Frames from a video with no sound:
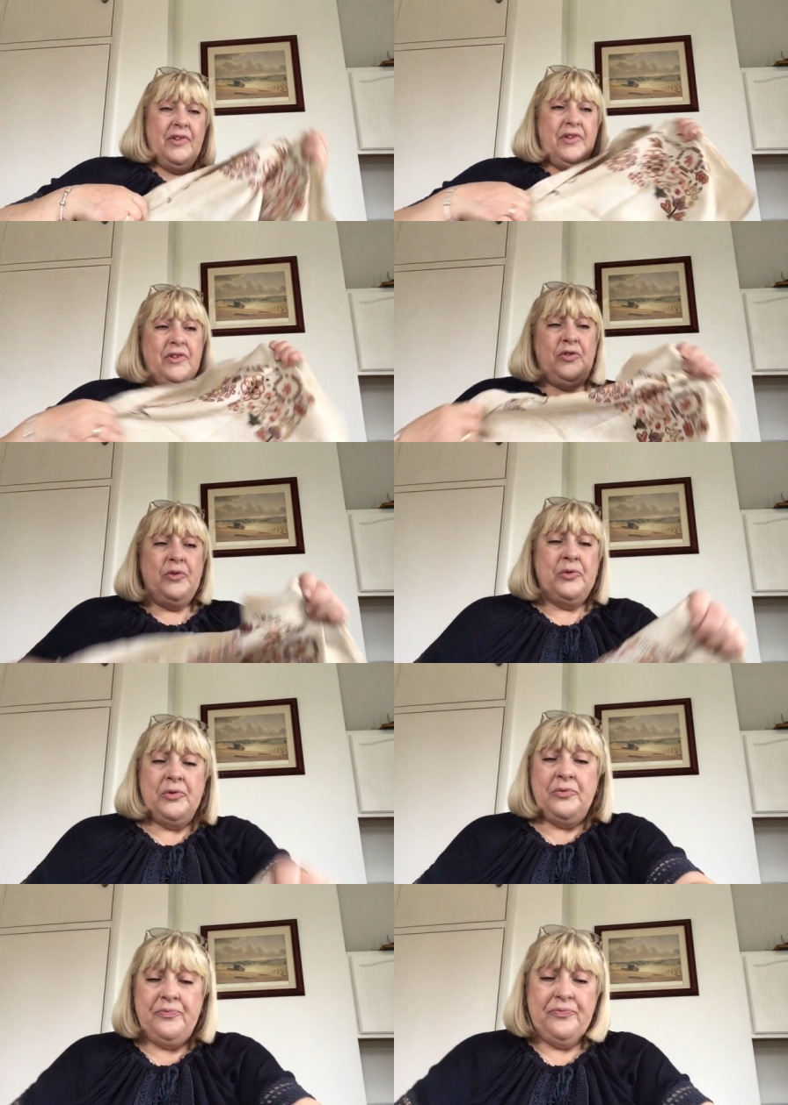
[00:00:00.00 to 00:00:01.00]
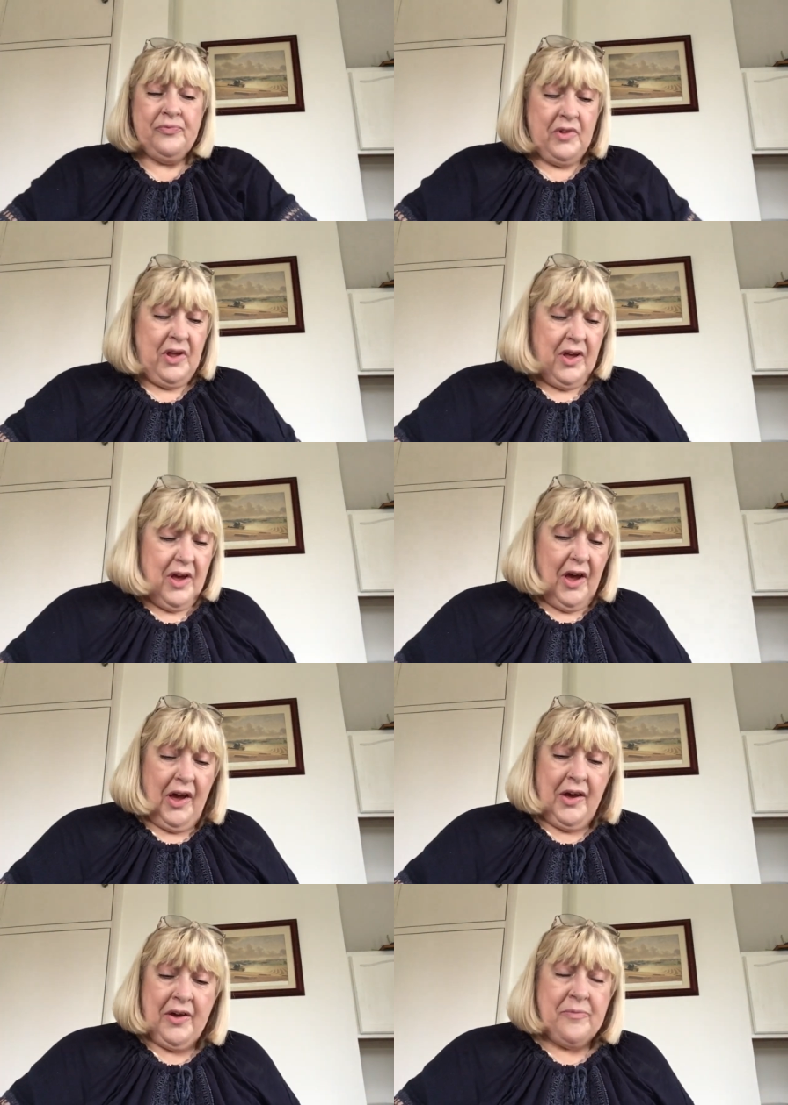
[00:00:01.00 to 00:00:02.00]
at all.
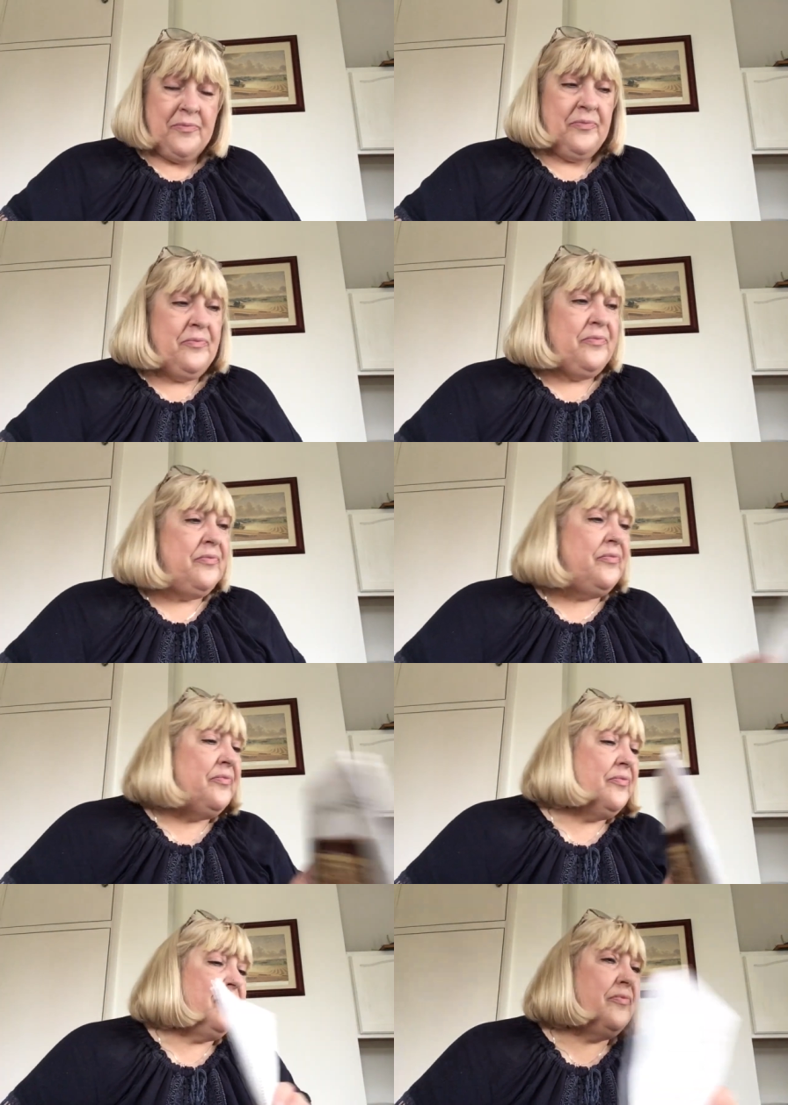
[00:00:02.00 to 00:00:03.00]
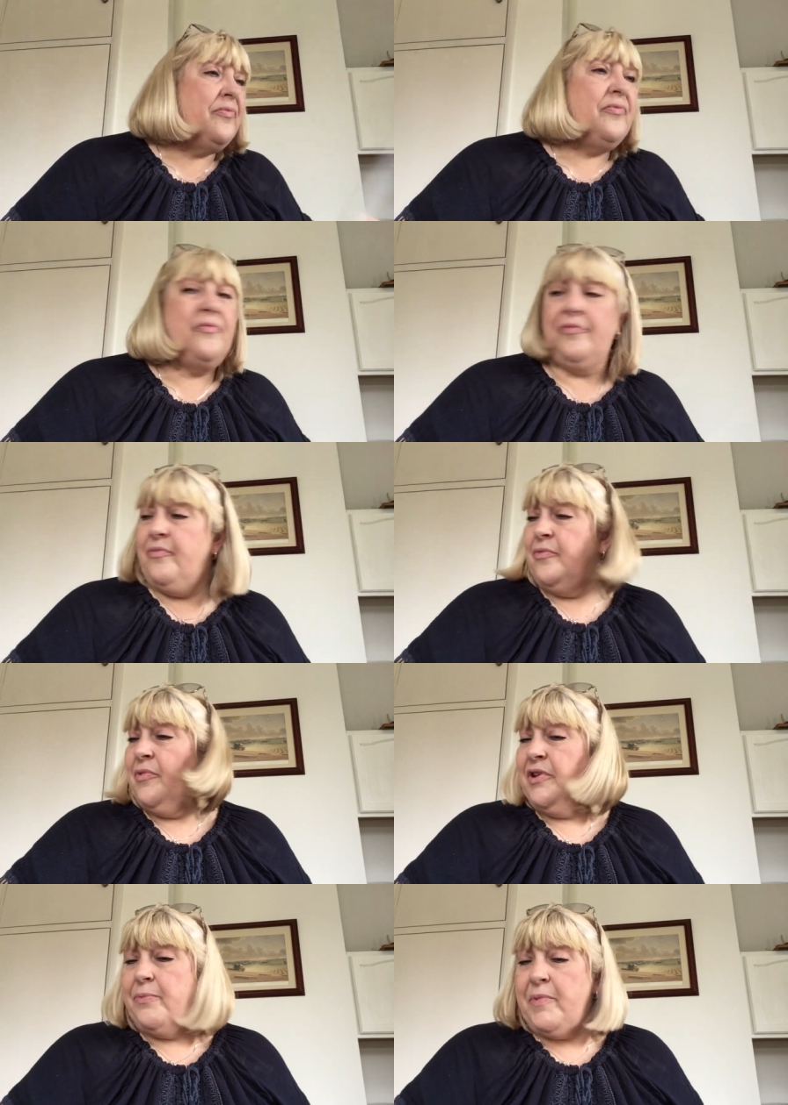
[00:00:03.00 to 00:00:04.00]
Um,
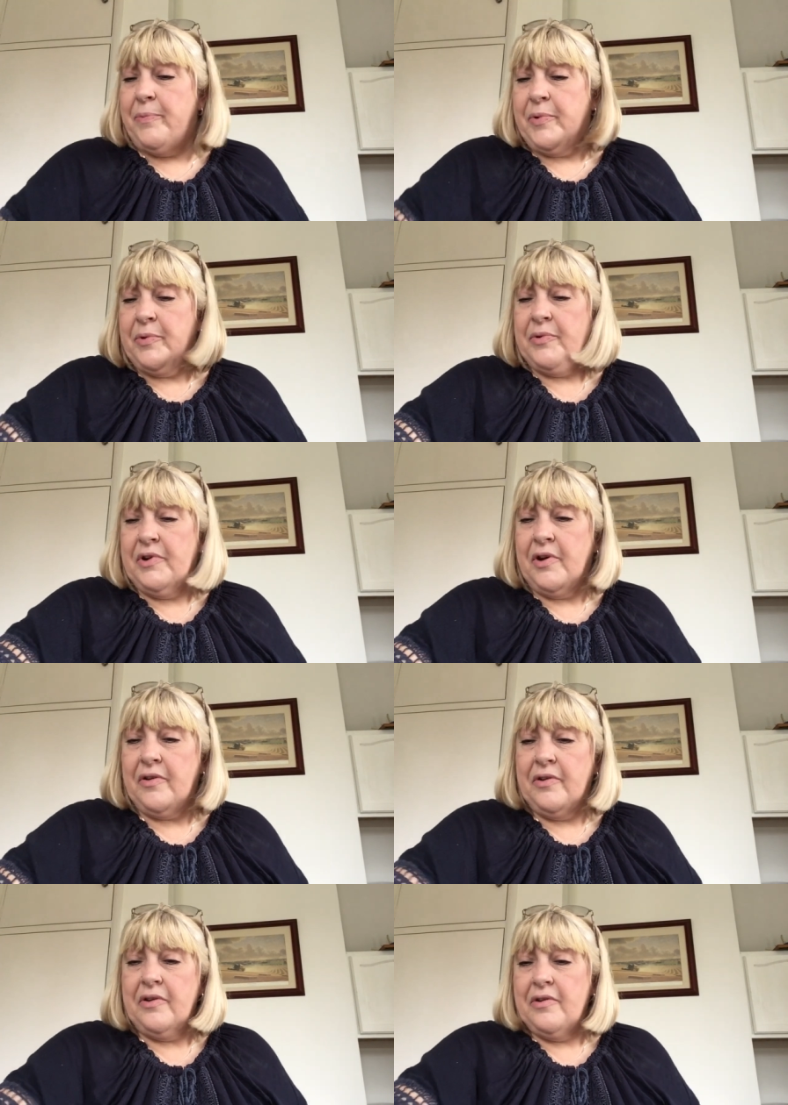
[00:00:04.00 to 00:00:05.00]
where's my board gone?